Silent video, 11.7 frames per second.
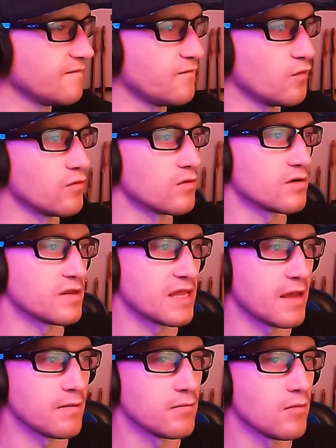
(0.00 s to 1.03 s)
for
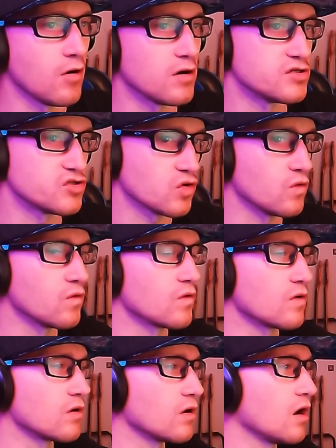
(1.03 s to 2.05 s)
them on
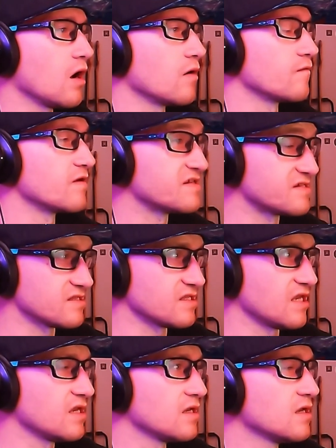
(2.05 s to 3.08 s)
tour uh,
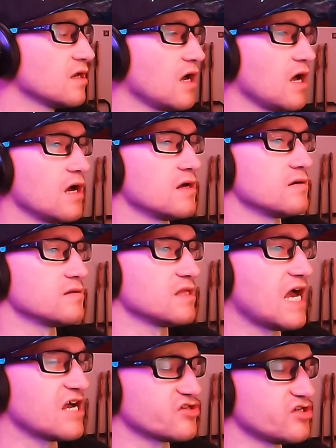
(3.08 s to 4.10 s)
recently. Uh,
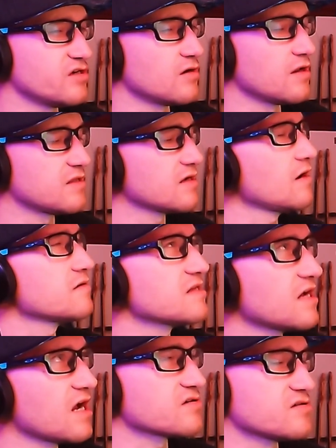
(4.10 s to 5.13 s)
last year, I think I was
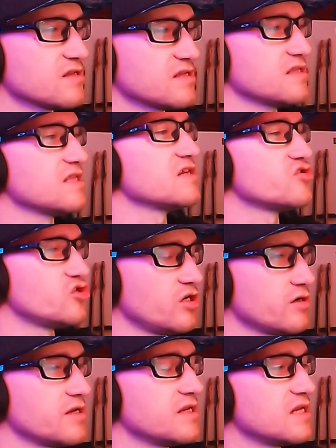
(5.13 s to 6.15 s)
actually this
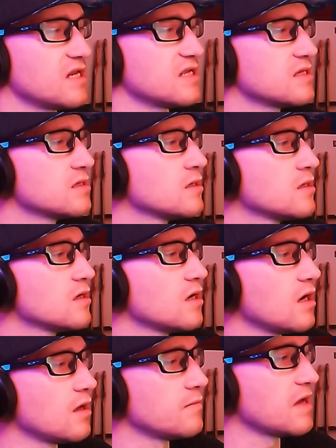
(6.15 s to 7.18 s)
year he did it.
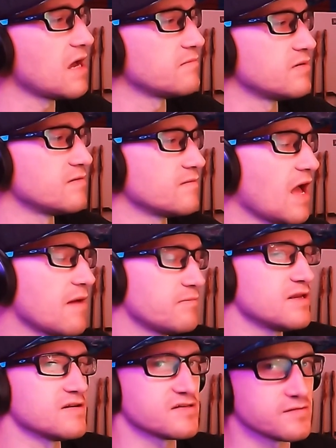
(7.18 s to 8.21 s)
Um, I've been I've
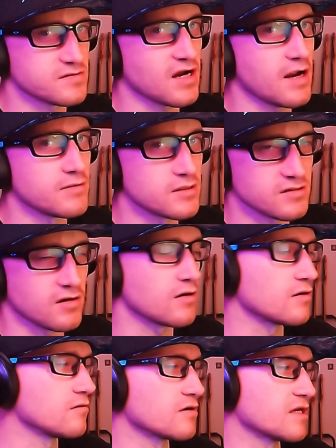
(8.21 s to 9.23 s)
been a subscriber to
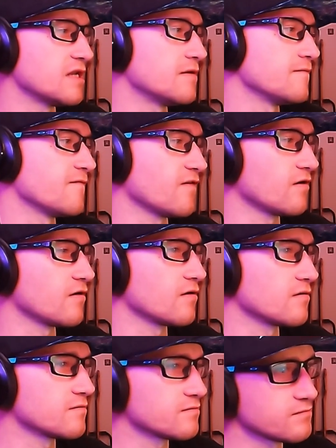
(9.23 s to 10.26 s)
Hardcore Keem
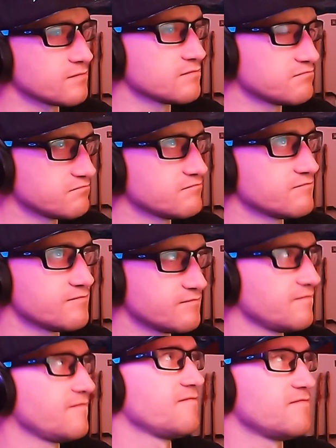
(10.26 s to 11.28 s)
for
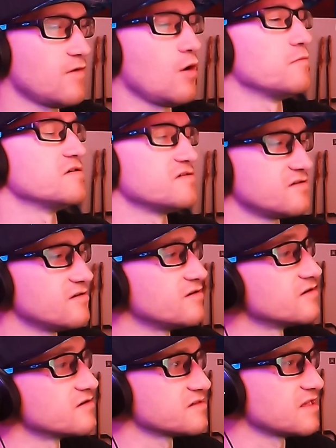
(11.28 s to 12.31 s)
almost two
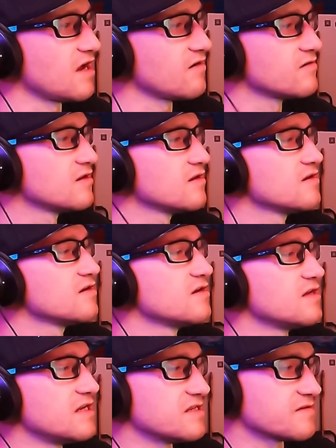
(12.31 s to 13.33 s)
years now.
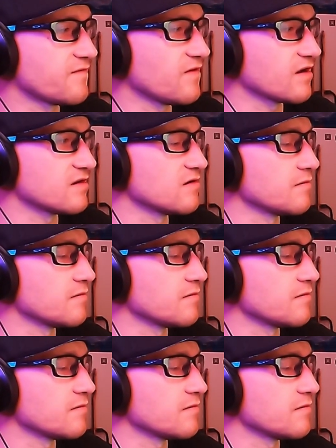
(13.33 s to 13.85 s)
He's a fucking